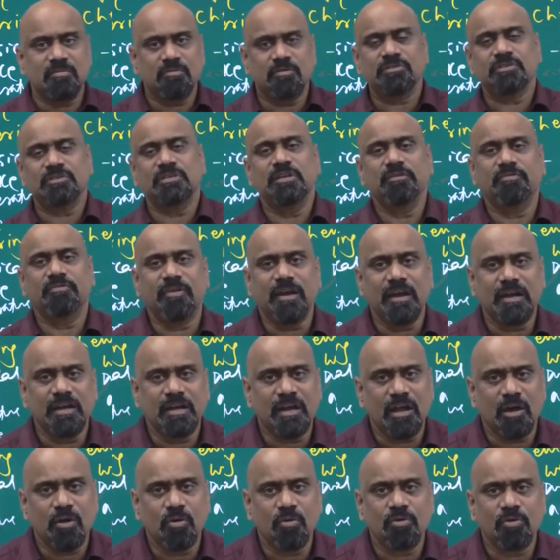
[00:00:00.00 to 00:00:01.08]
mostly
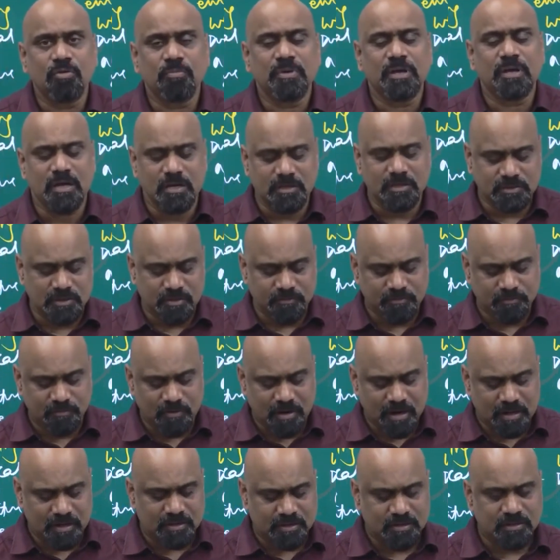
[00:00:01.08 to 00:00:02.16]
find out because of
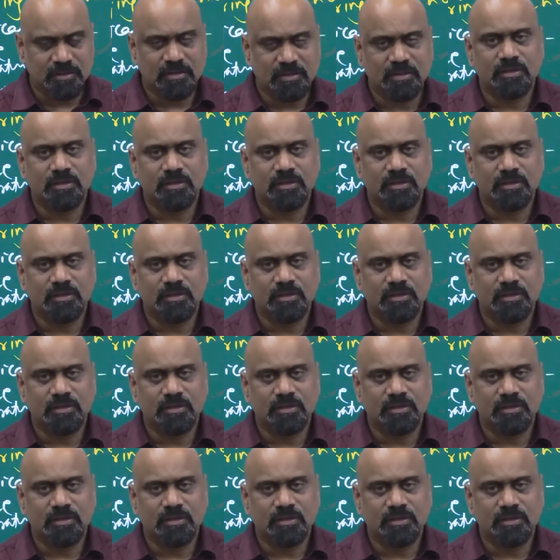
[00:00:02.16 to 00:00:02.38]
what?